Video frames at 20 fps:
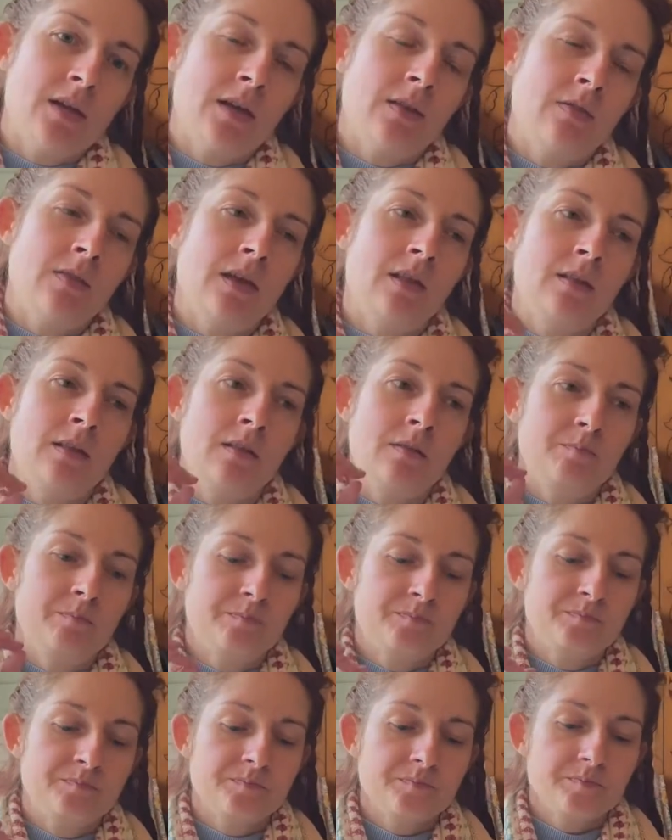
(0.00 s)
And then
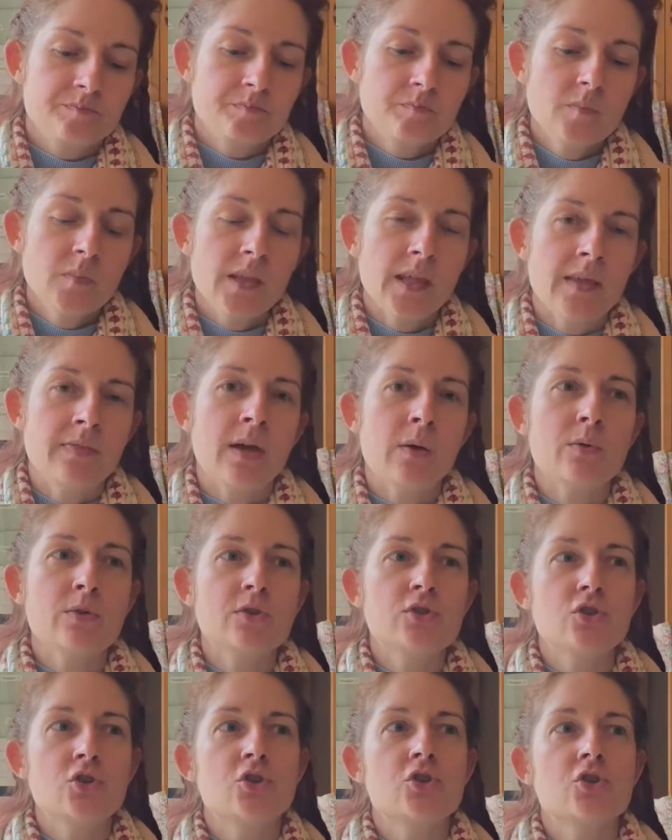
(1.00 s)
there
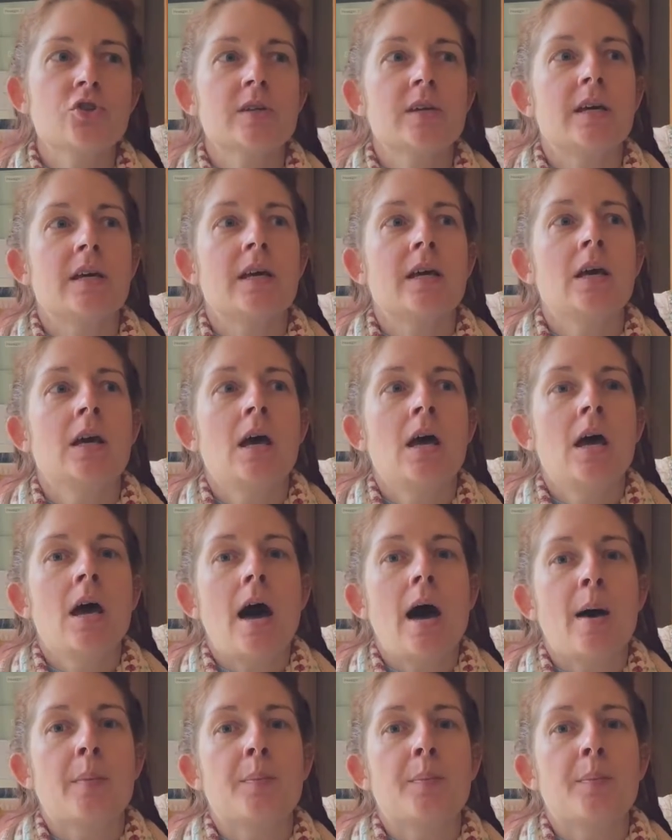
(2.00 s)
was usually a